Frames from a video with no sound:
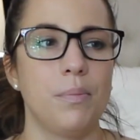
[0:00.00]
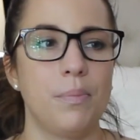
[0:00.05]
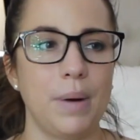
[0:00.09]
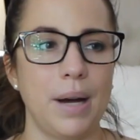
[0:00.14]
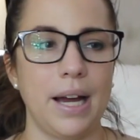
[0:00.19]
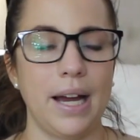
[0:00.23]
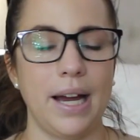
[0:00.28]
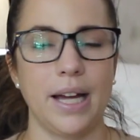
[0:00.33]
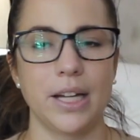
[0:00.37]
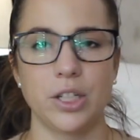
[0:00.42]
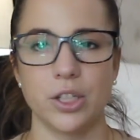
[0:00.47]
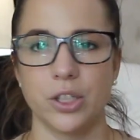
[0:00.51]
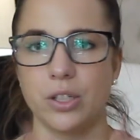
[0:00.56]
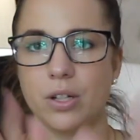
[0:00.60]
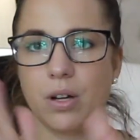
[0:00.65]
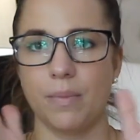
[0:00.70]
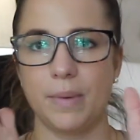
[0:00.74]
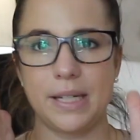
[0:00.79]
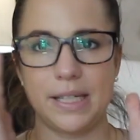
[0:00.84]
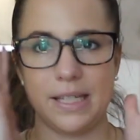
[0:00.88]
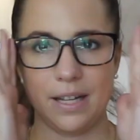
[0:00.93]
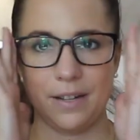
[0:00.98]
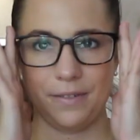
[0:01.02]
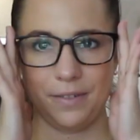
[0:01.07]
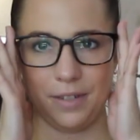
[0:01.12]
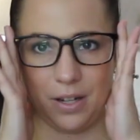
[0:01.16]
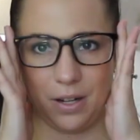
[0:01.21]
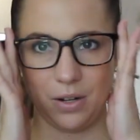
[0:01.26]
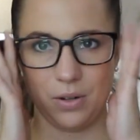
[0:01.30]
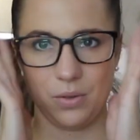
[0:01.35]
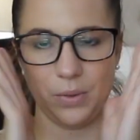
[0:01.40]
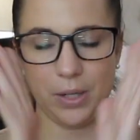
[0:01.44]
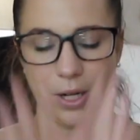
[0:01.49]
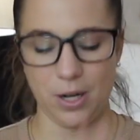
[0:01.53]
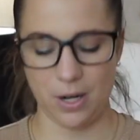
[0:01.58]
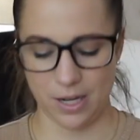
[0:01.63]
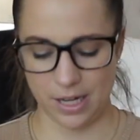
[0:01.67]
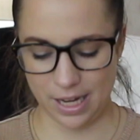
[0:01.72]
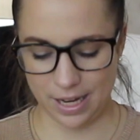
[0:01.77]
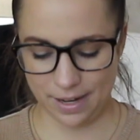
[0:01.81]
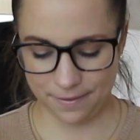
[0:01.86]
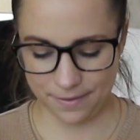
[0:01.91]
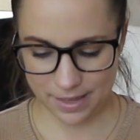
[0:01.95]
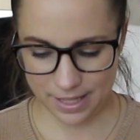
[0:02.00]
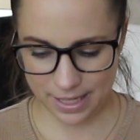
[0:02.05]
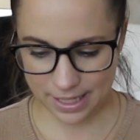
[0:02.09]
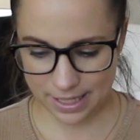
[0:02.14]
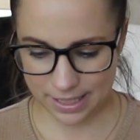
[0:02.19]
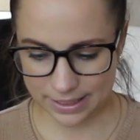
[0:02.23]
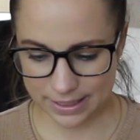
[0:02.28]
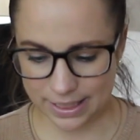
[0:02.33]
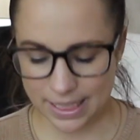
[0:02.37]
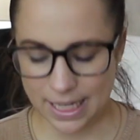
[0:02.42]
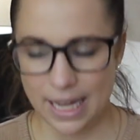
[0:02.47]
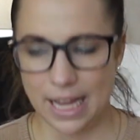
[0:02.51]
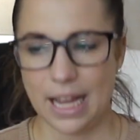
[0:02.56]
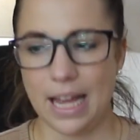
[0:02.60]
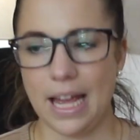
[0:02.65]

But I just told myself, no, we already have this.